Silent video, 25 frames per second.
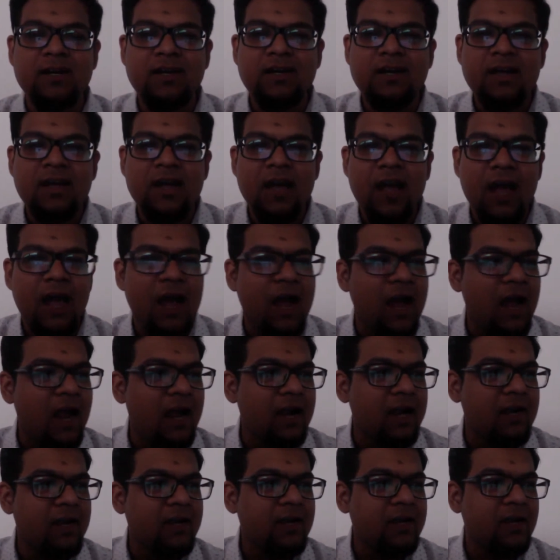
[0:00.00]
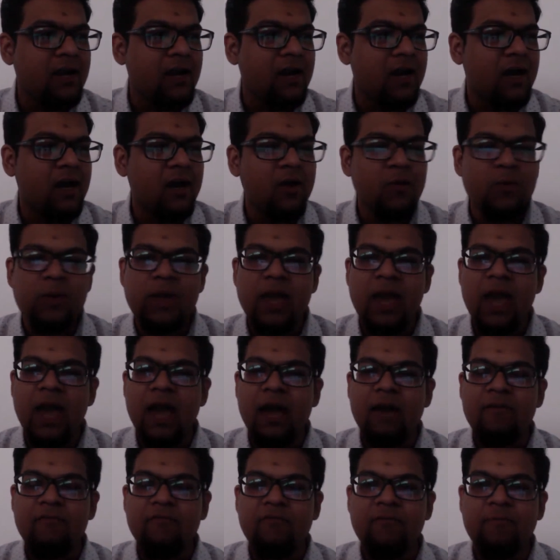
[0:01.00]
And we
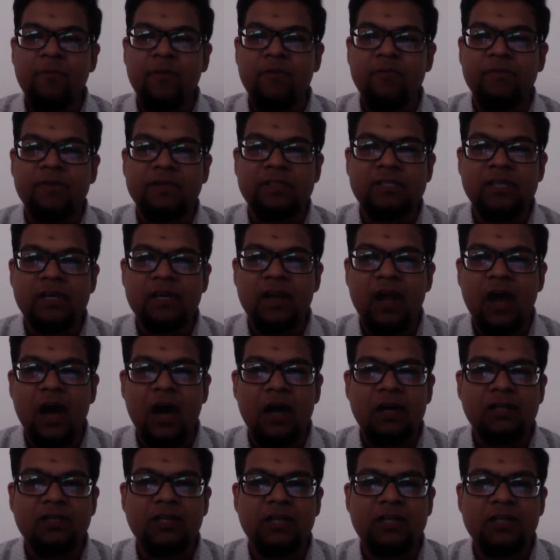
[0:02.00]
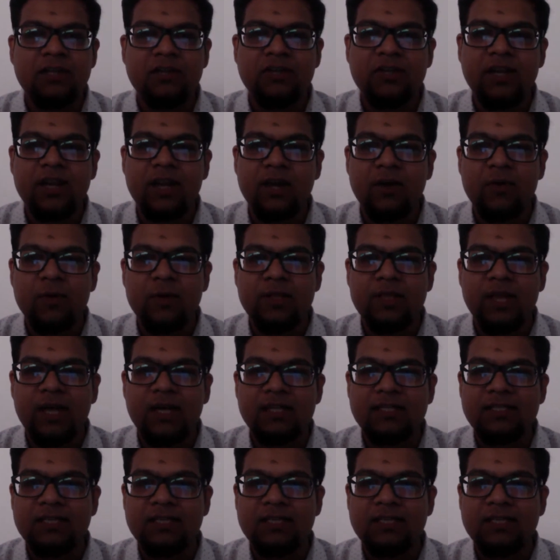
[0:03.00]
have Professor R. Chandrashekar with us.